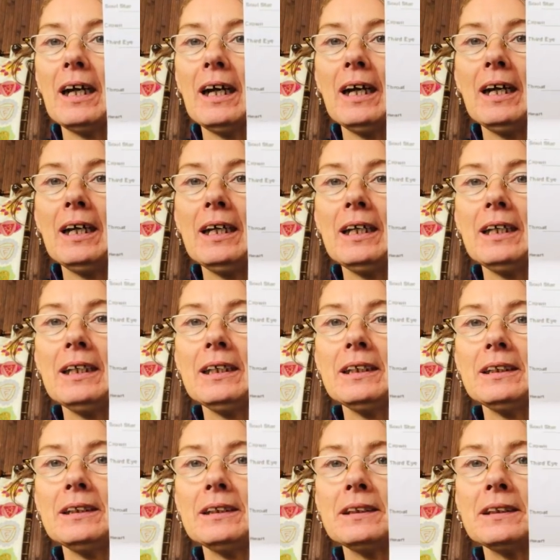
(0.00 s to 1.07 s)

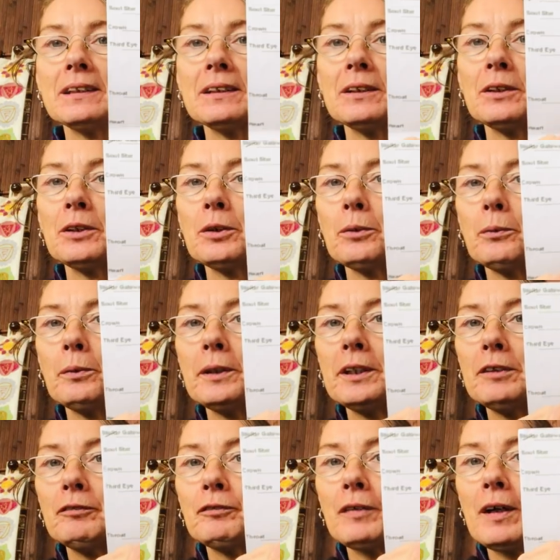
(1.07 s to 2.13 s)
And
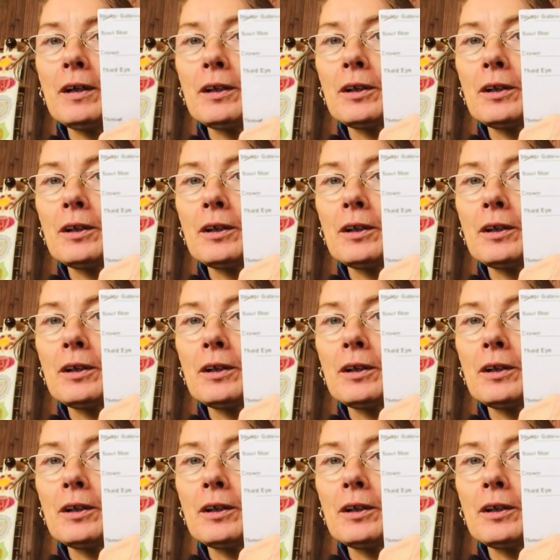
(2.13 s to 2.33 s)
we've